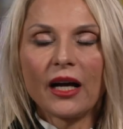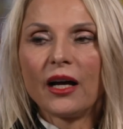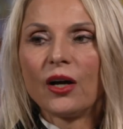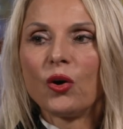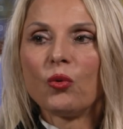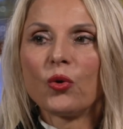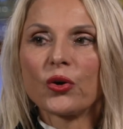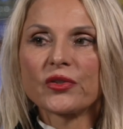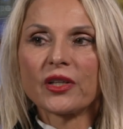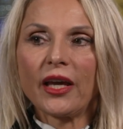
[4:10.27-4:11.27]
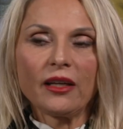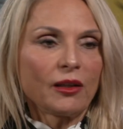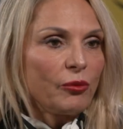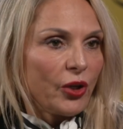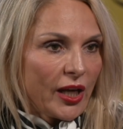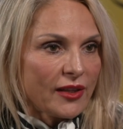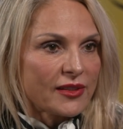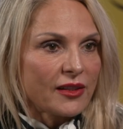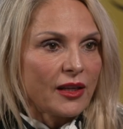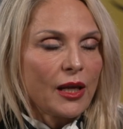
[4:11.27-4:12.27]
was
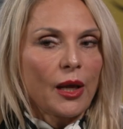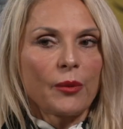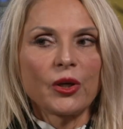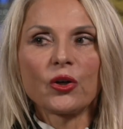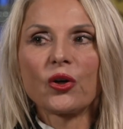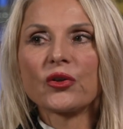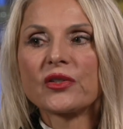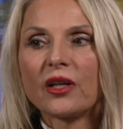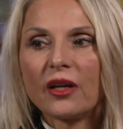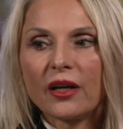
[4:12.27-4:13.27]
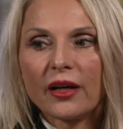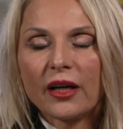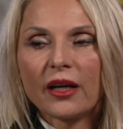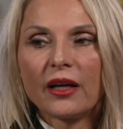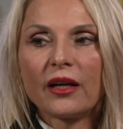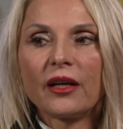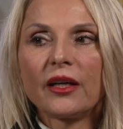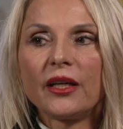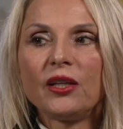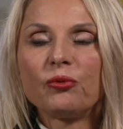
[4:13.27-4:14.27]
AWS because
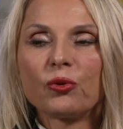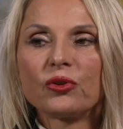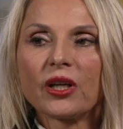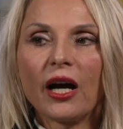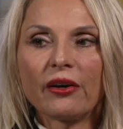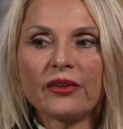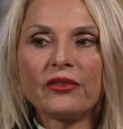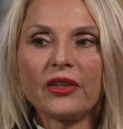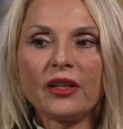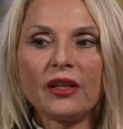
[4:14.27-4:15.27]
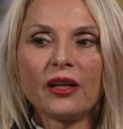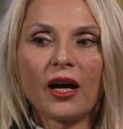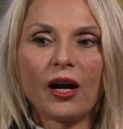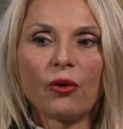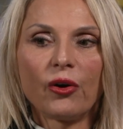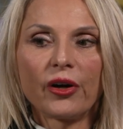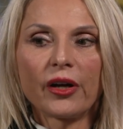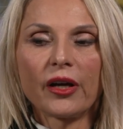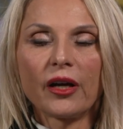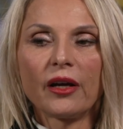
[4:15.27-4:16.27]
it would guarantee
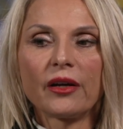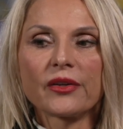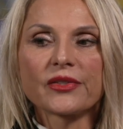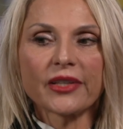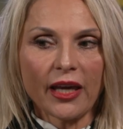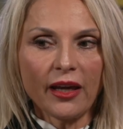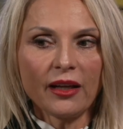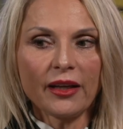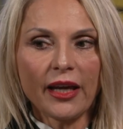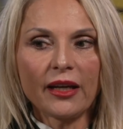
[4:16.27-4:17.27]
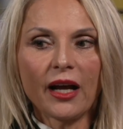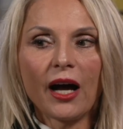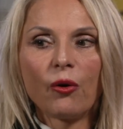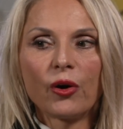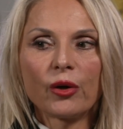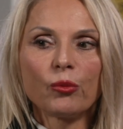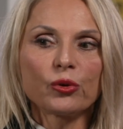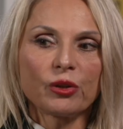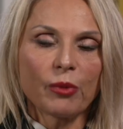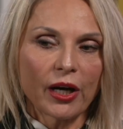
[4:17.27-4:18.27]
our scale and our
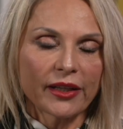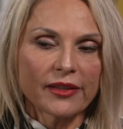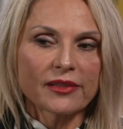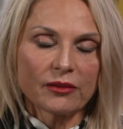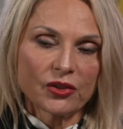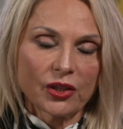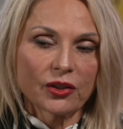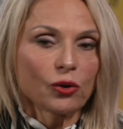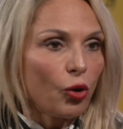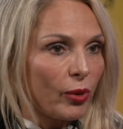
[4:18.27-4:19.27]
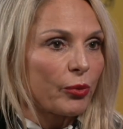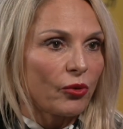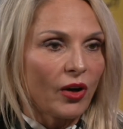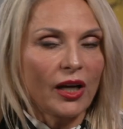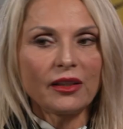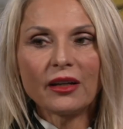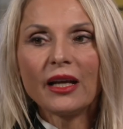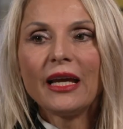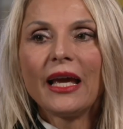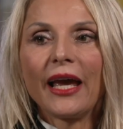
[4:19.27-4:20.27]
multi-markets, it's, it's a global provider,
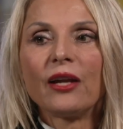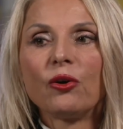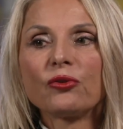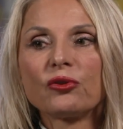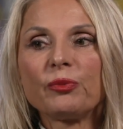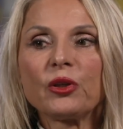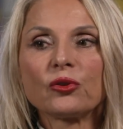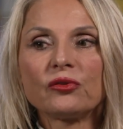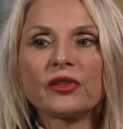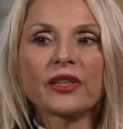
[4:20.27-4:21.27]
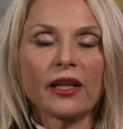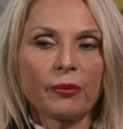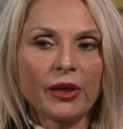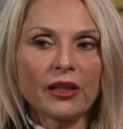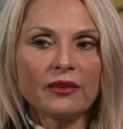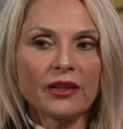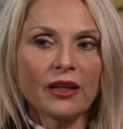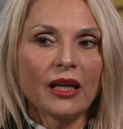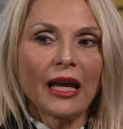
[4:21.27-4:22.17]
and also because of the scalability,